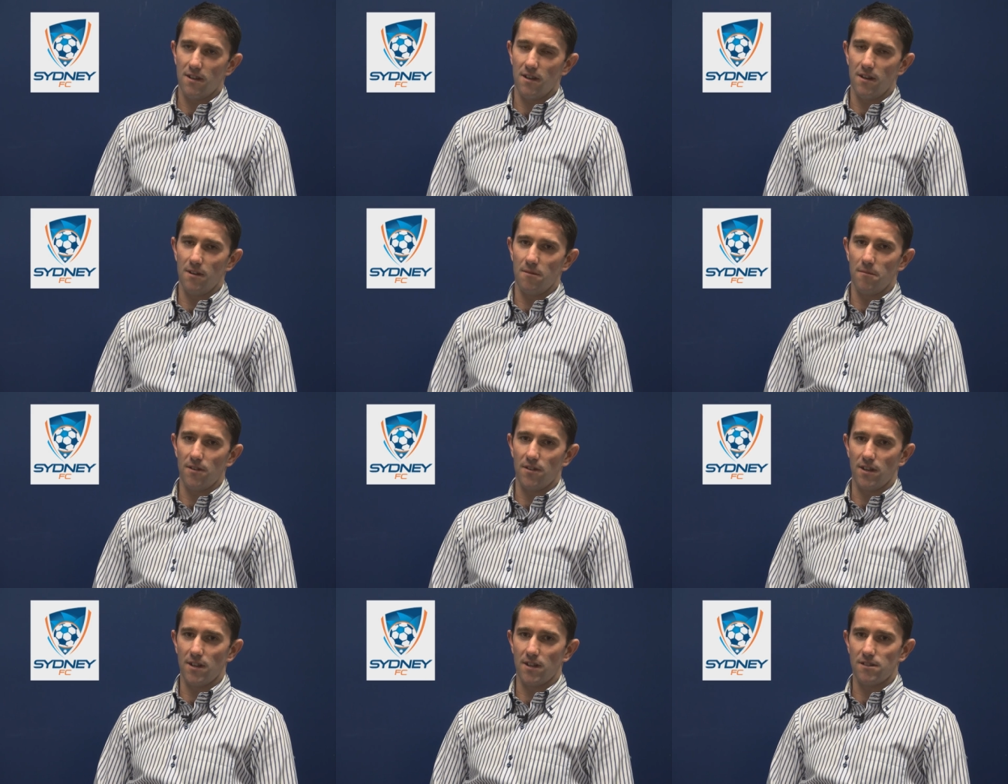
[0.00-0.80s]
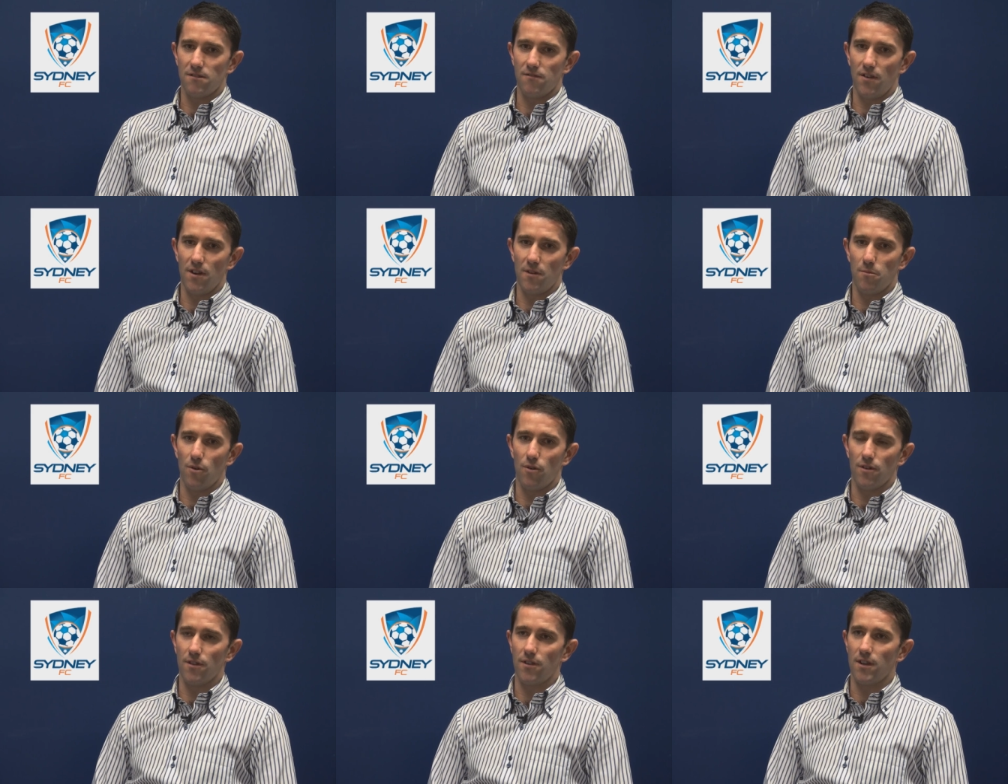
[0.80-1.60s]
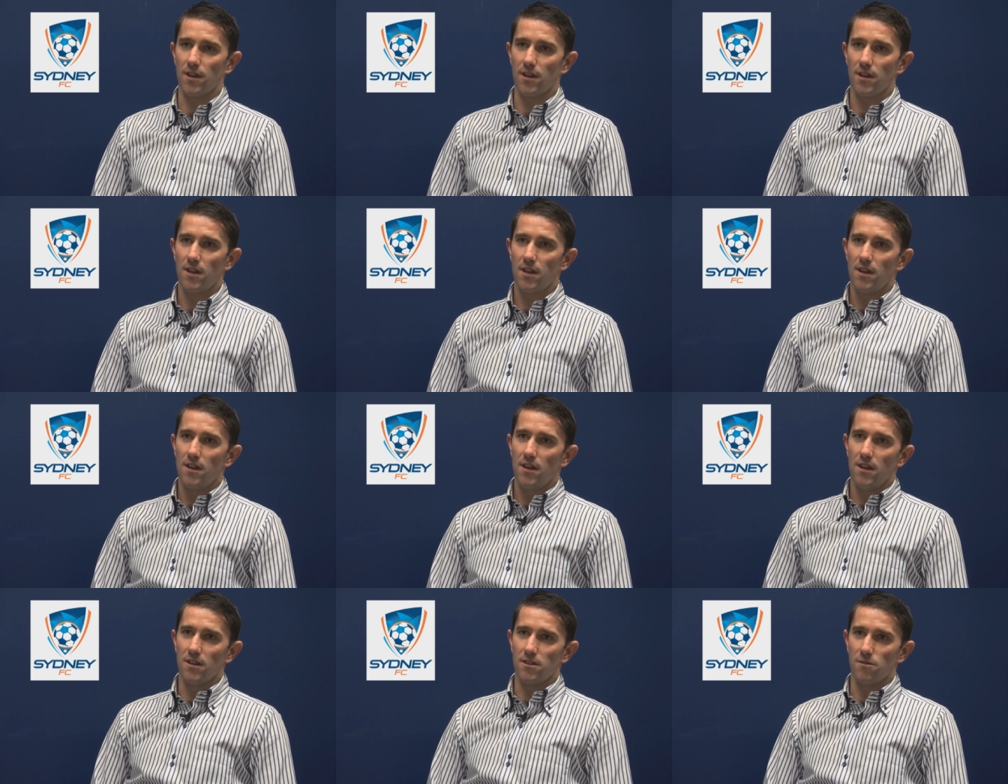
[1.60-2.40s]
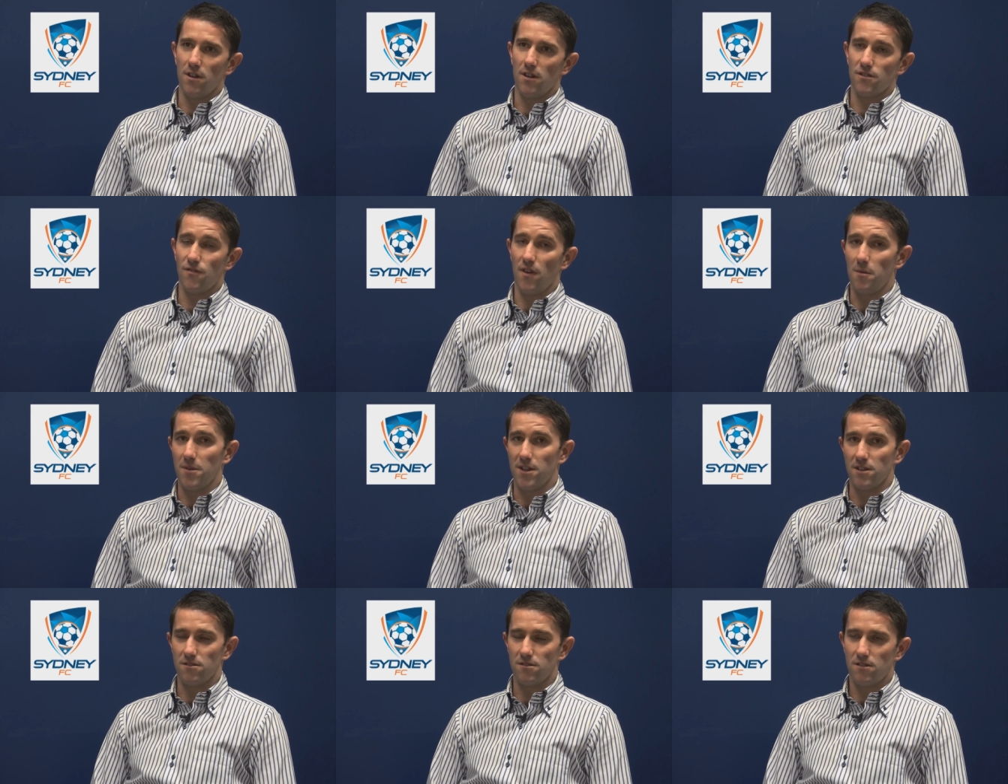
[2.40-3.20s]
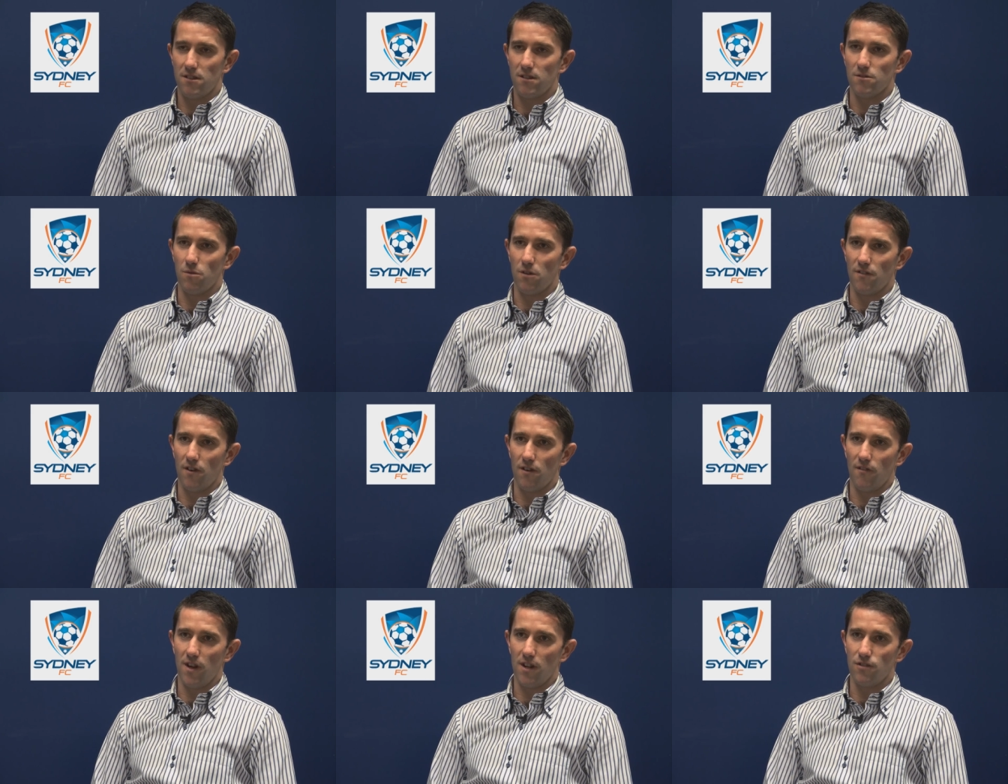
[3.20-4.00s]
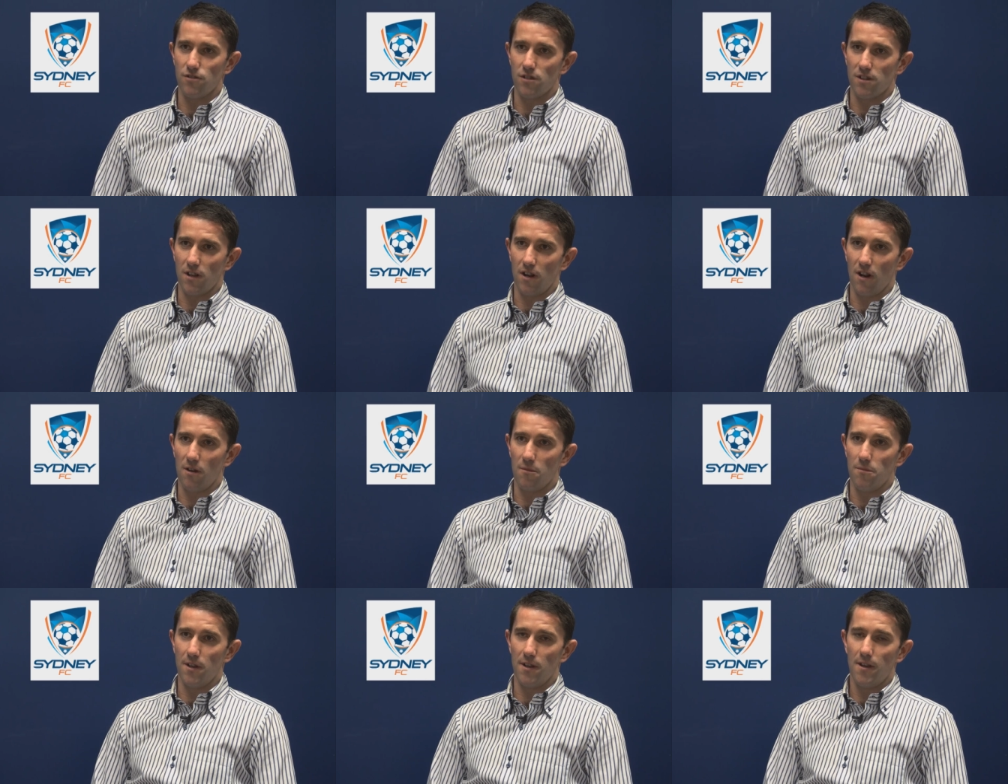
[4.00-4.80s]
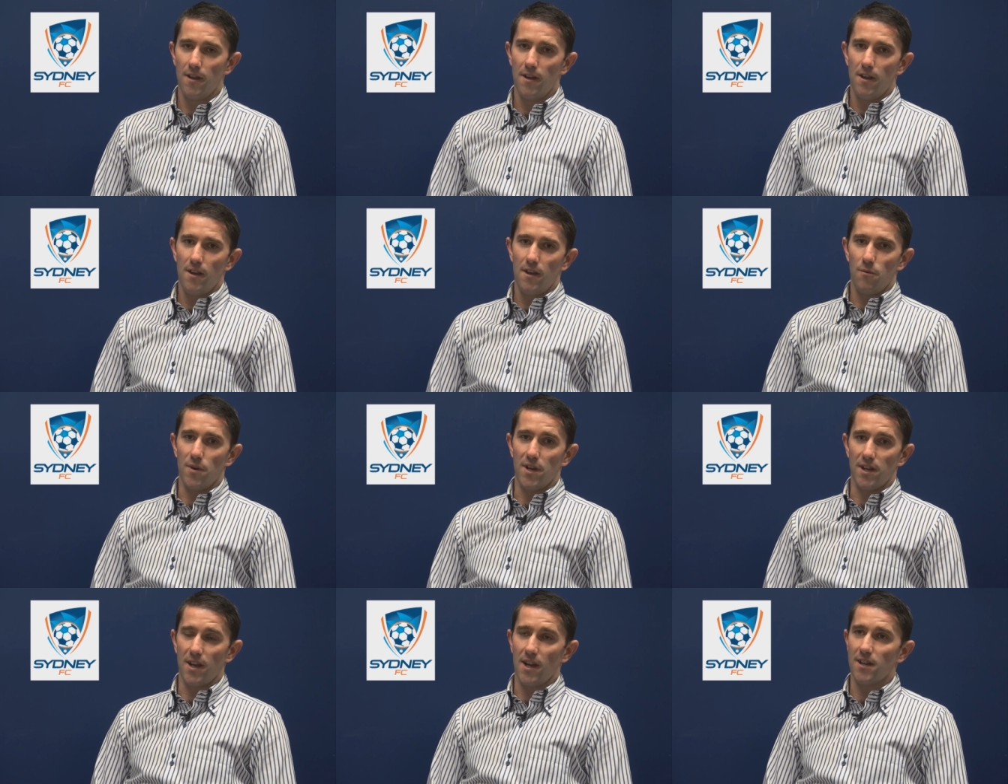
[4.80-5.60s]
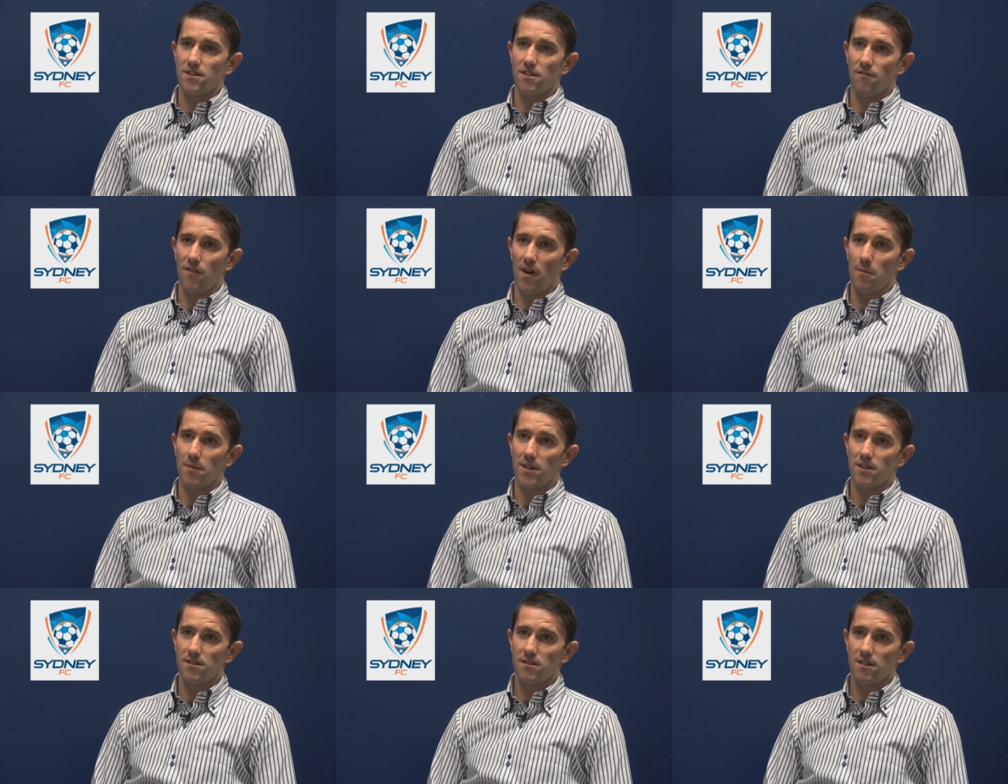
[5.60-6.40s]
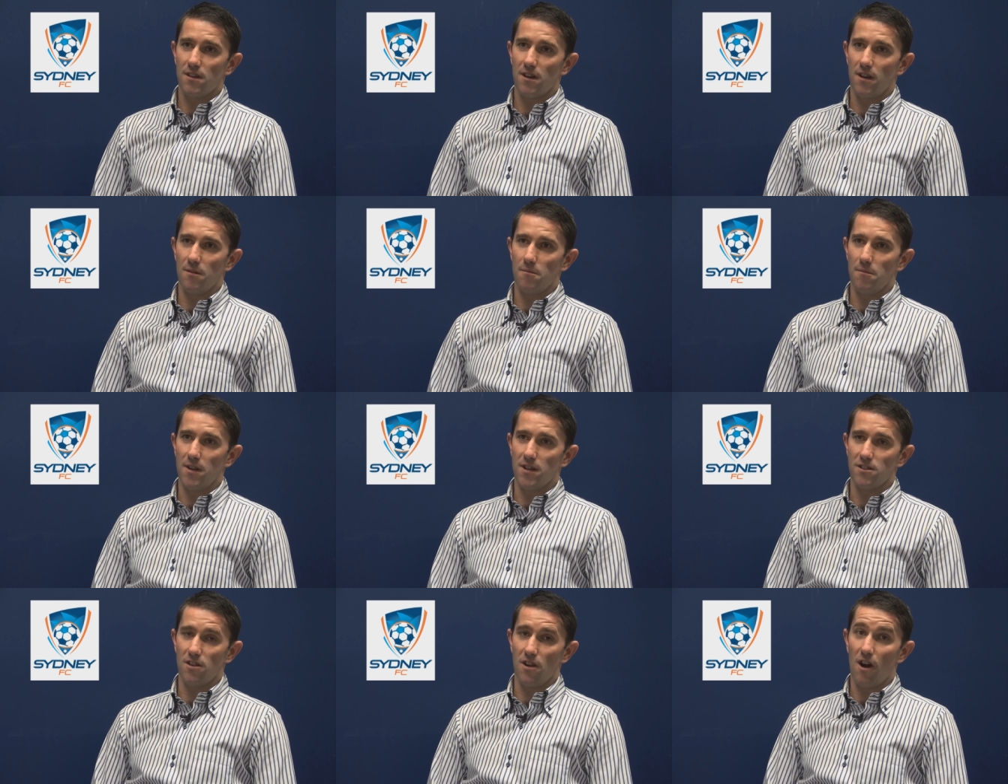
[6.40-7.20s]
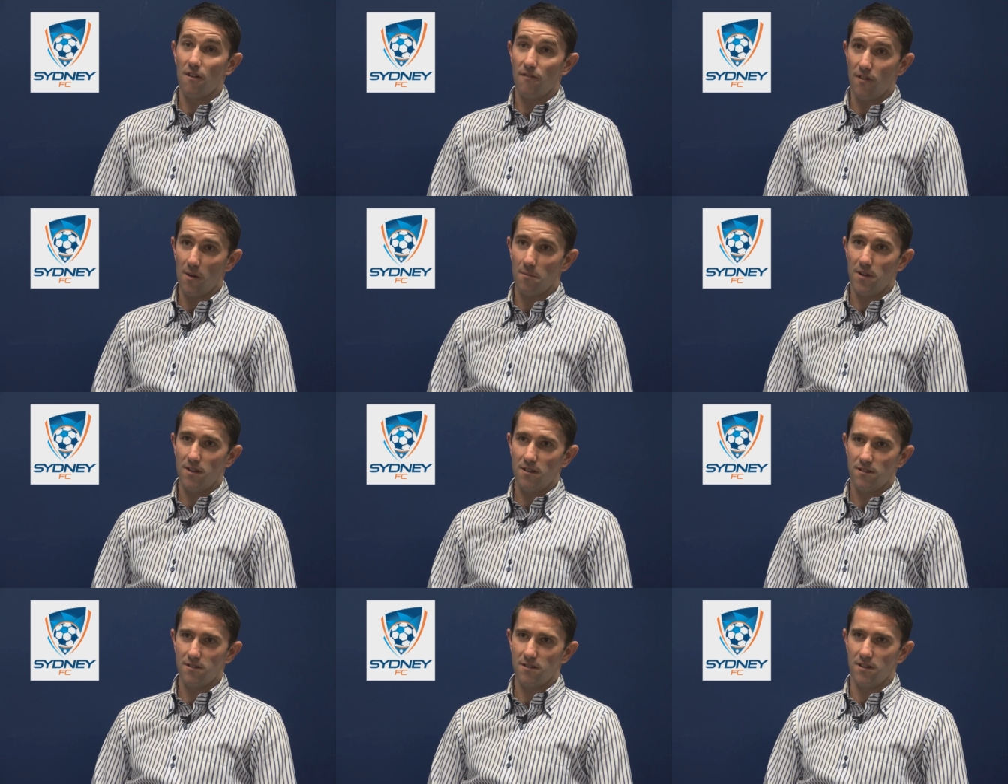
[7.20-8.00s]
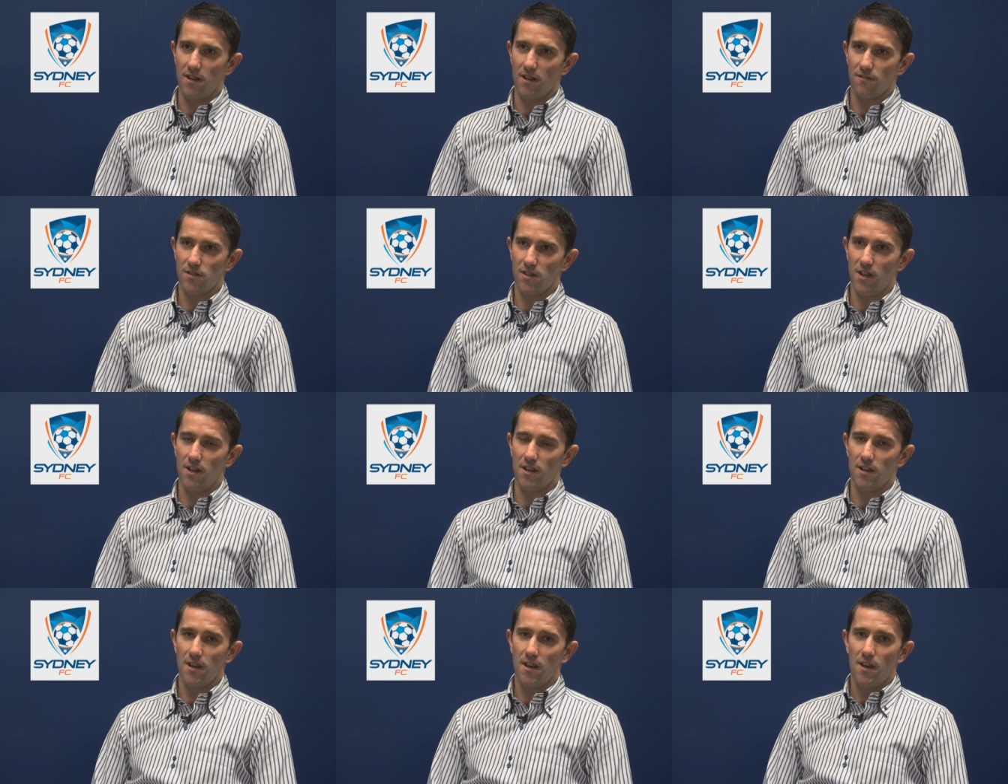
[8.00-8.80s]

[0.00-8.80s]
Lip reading: I think that's a very important thing, as well as family is one of our values at the club, that we engage the families into our family, Sydney FC,